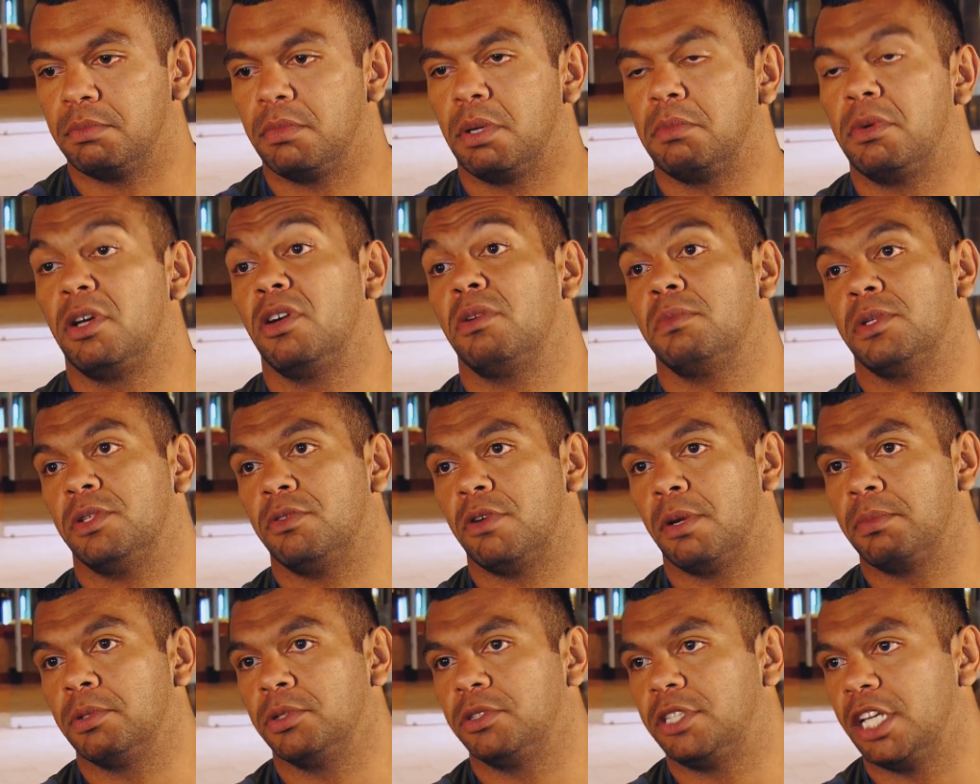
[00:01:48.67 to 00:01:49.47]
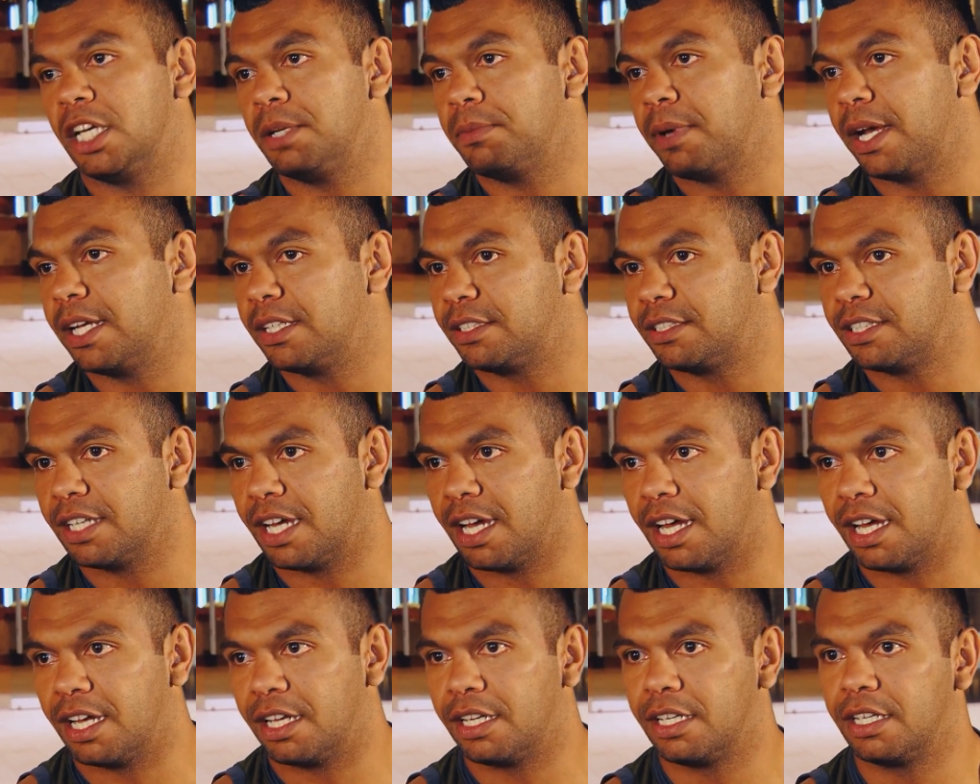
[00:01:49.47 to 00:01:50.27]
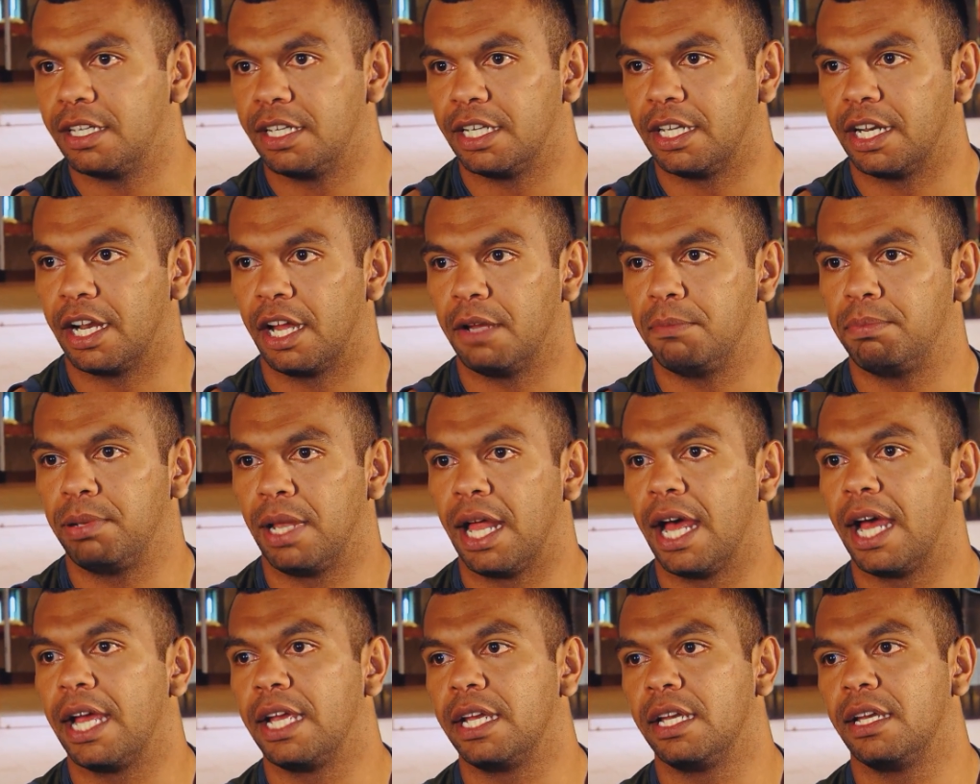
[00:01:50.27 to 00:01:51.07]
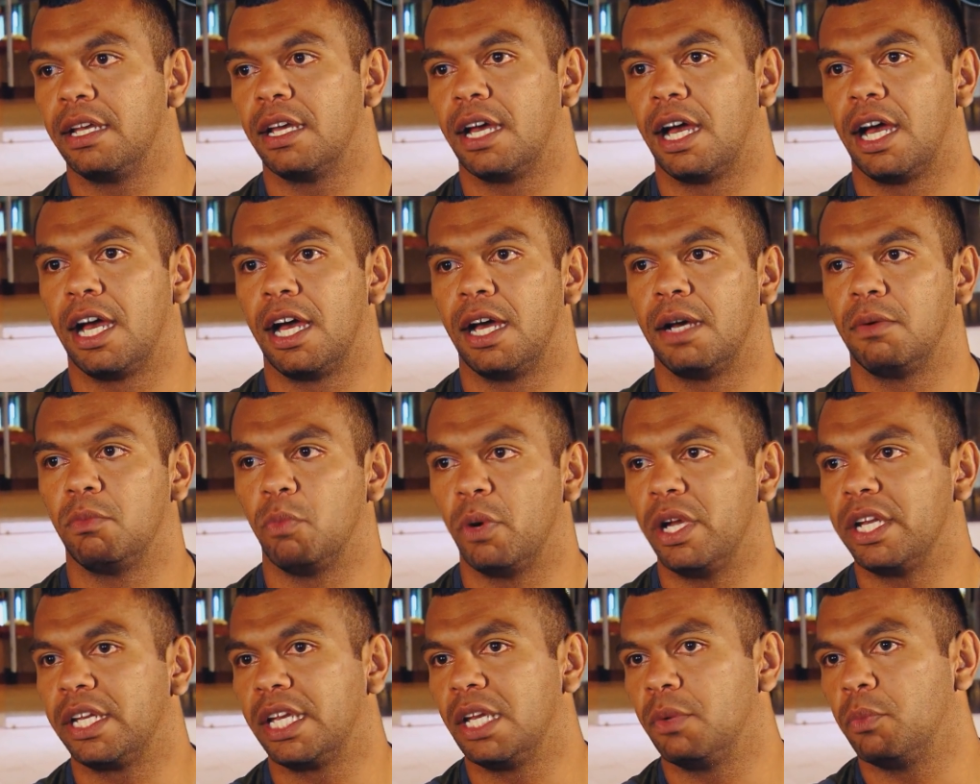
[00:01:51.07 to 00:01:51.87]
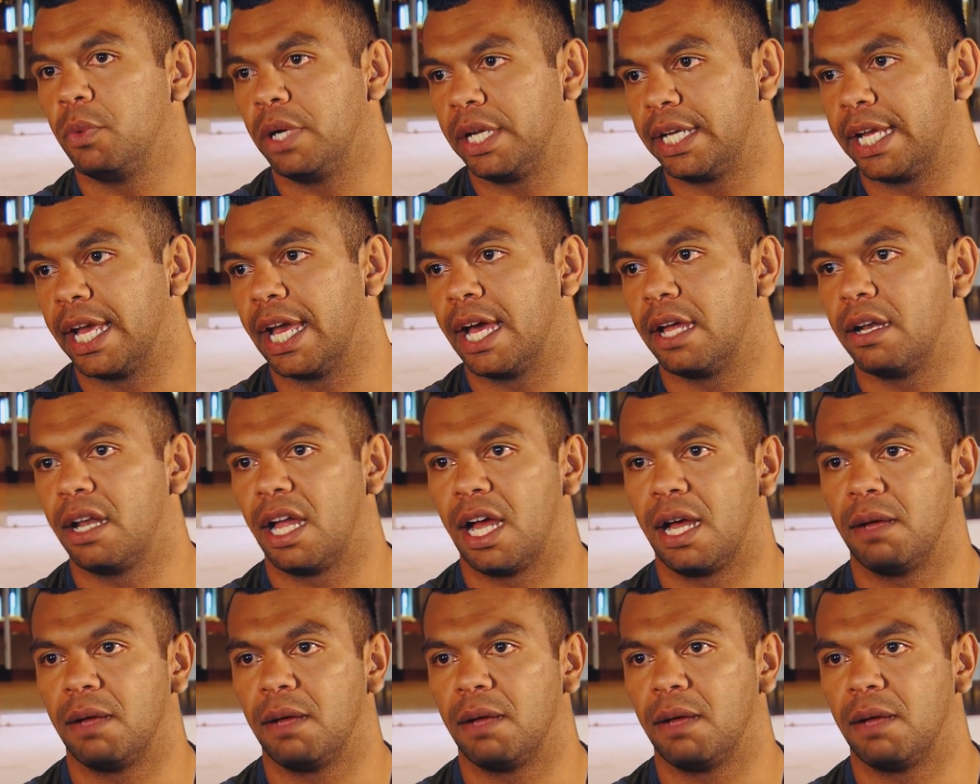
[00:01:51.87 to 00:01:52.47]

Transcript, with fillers: my Melbourne Rebel teammates, uh, you know, play uh, week in week out.